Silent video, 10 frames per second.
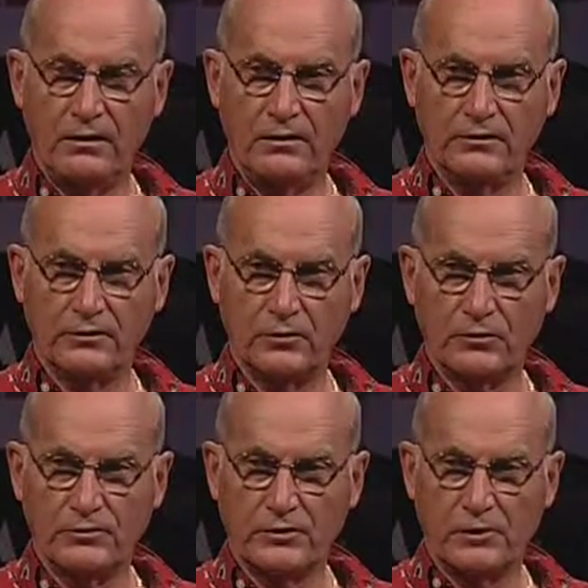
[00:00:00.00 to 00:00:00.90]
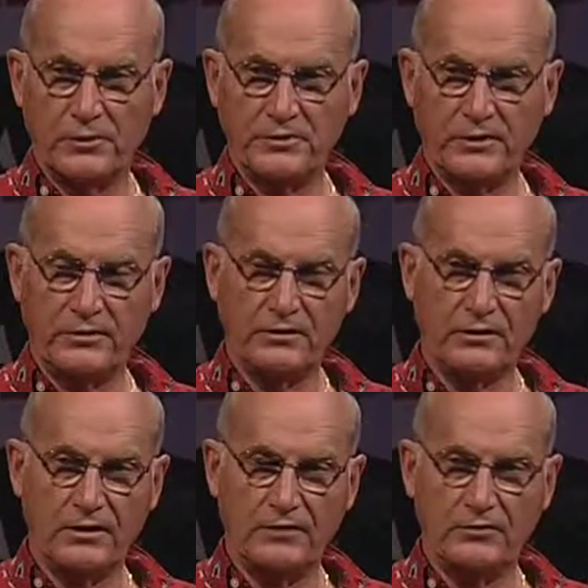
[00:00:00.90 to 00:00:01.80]
And so there's always that
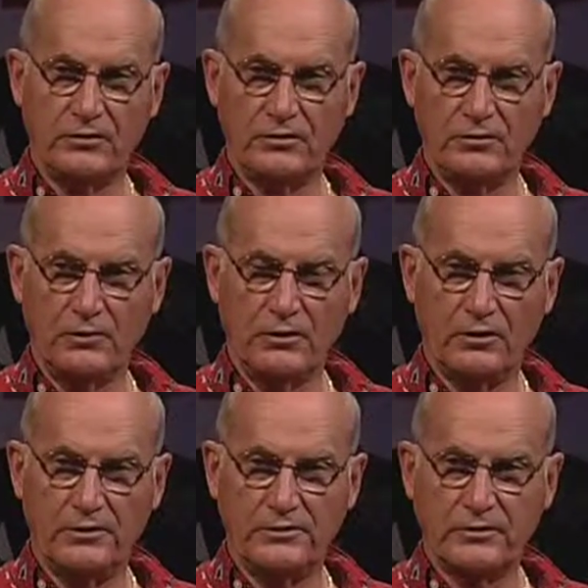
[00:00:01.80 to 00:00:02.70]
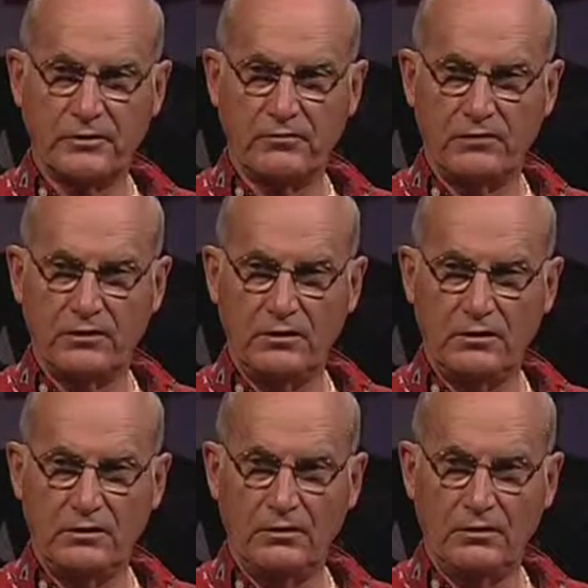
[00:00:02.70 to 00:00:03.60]
change, and then we always have
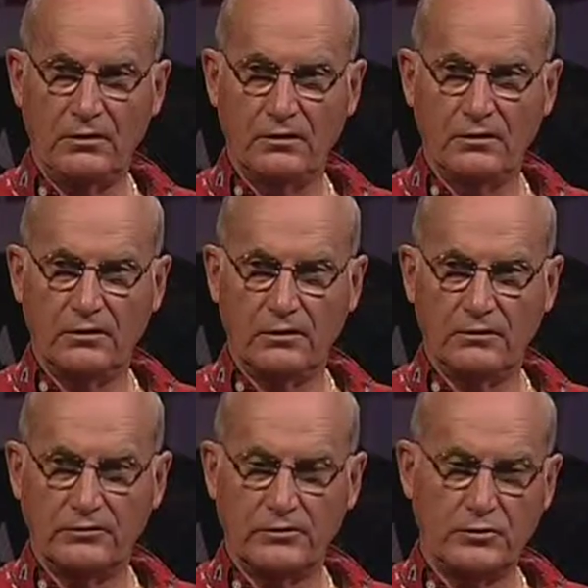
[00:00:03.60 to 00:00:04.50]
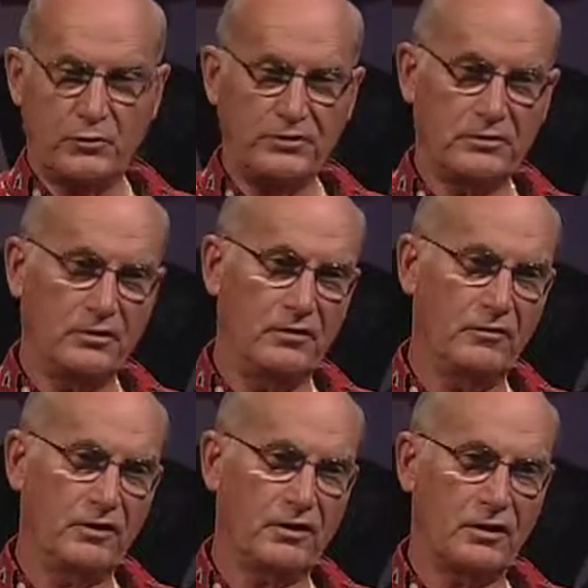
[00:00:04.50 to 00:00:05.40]
the uh, situation of
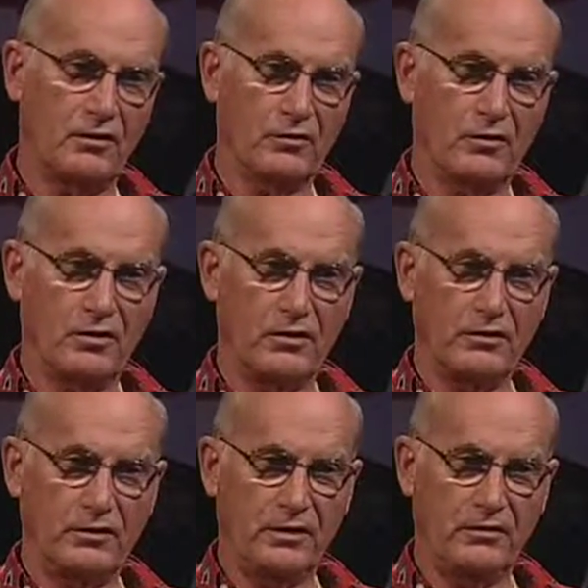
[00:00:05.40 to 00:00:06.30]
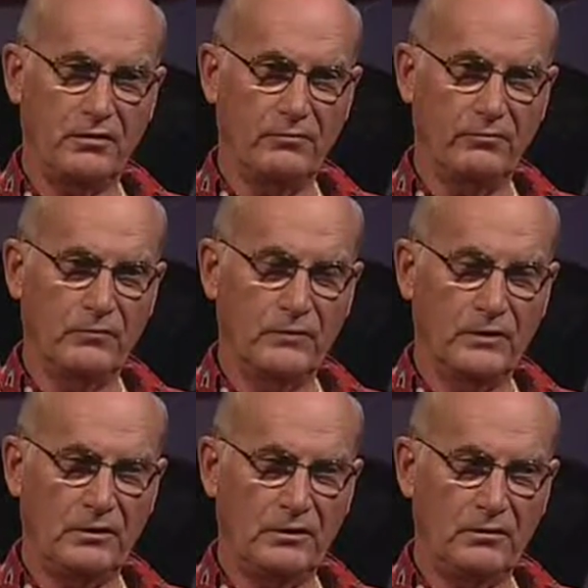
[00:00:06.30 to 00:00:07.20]
getting a color guard together,
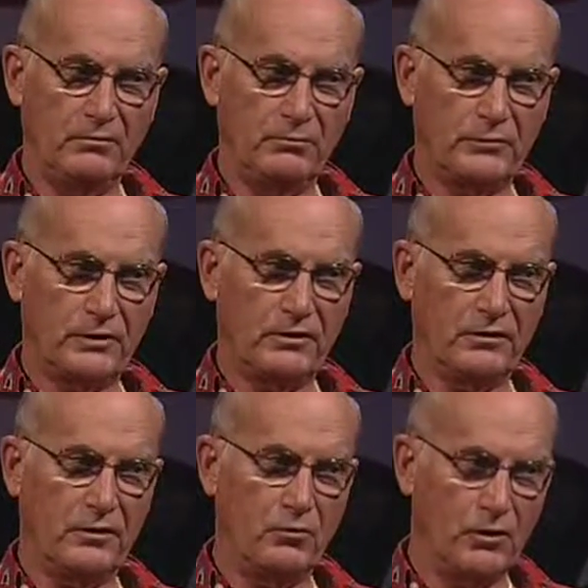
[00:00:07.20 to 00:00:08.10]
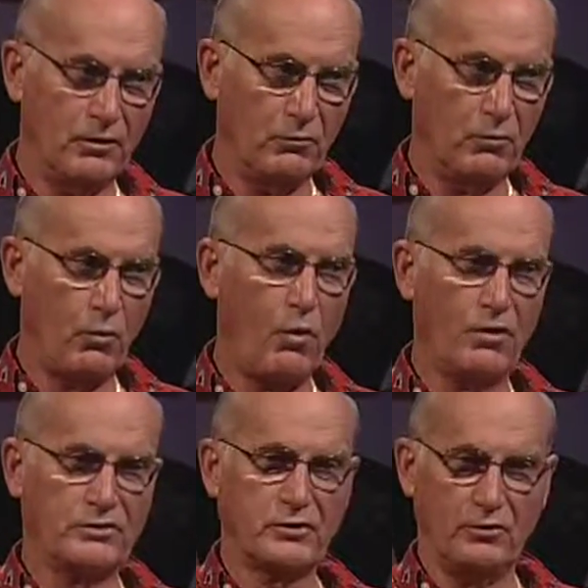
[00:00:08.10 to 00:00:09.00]
and particularly getting one that will
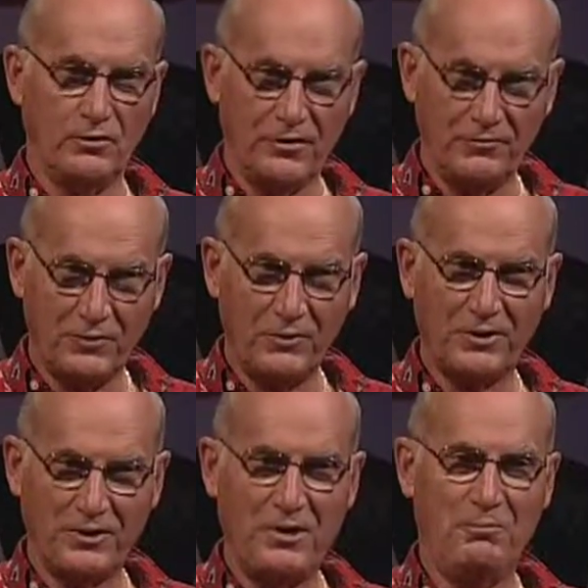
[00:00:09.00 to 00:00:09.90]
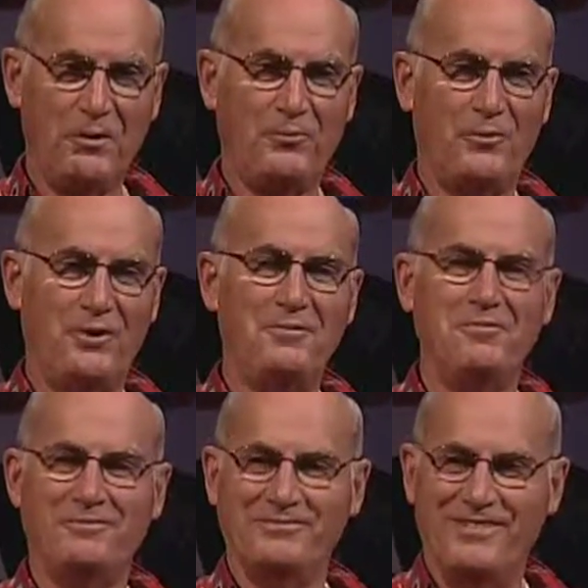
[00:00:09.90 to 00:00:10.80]
walk slow enough that we can keep up with
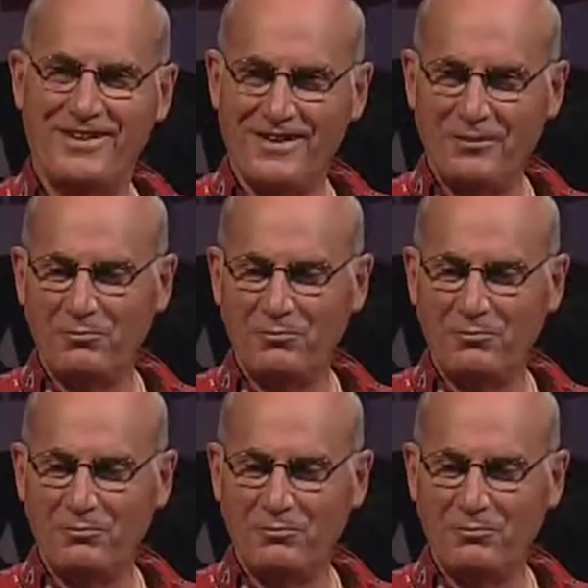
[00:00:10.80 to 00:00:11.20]
it.